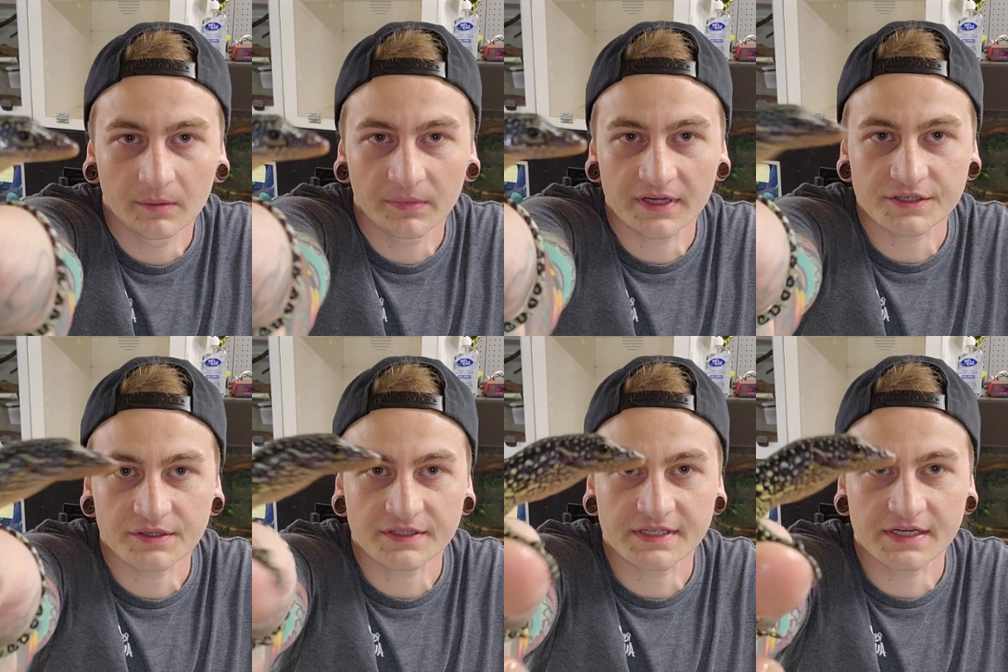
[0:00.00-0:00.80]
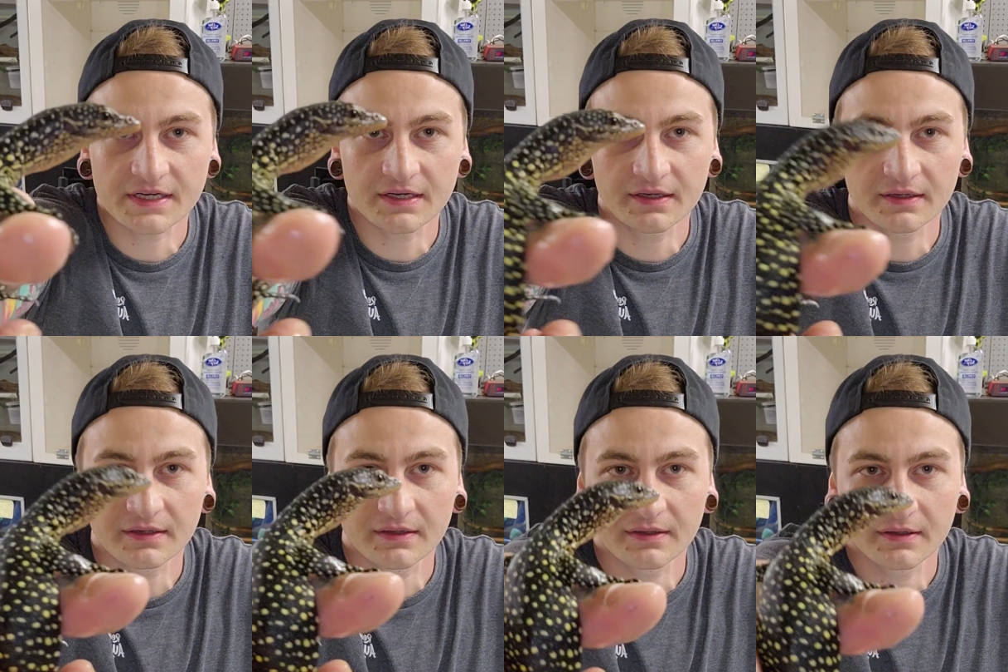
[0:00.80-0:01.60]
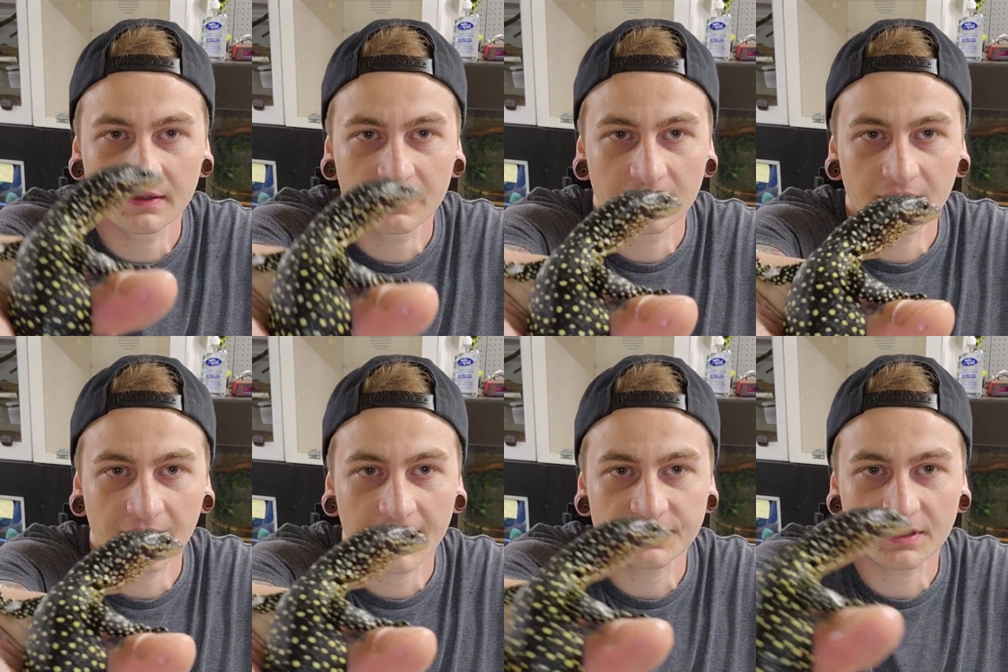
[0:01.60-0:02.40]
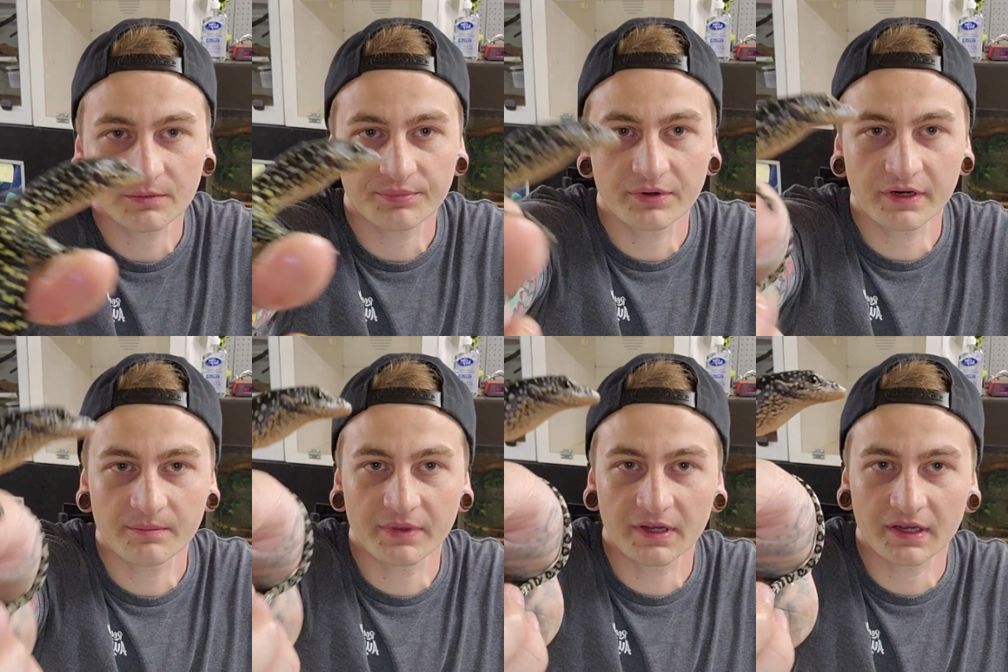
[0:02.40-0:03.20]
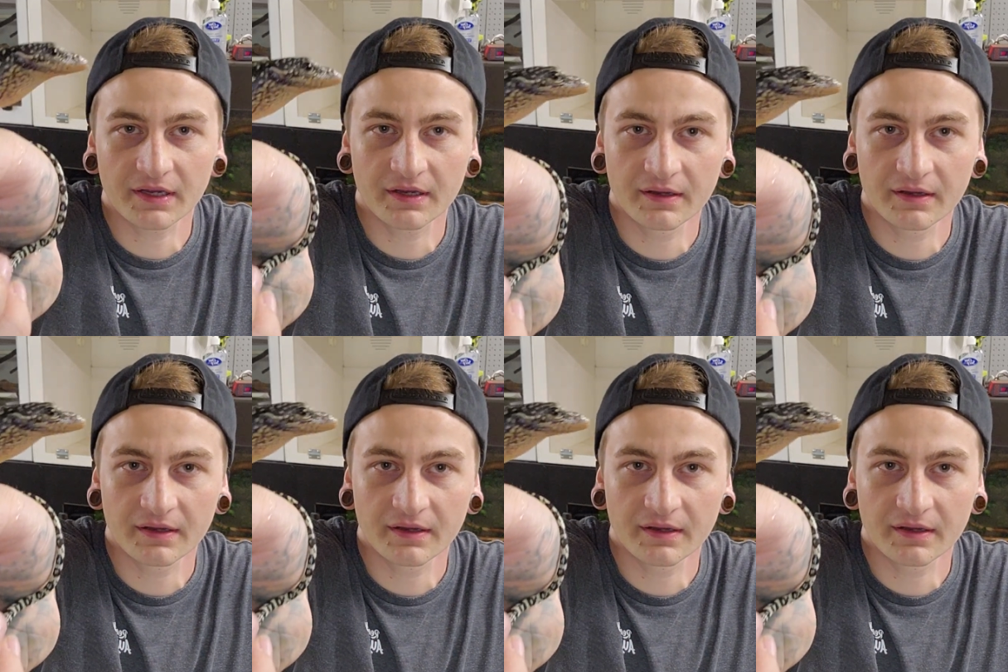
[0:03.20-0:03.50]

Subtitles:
But as you can see, they hatch out pretty big.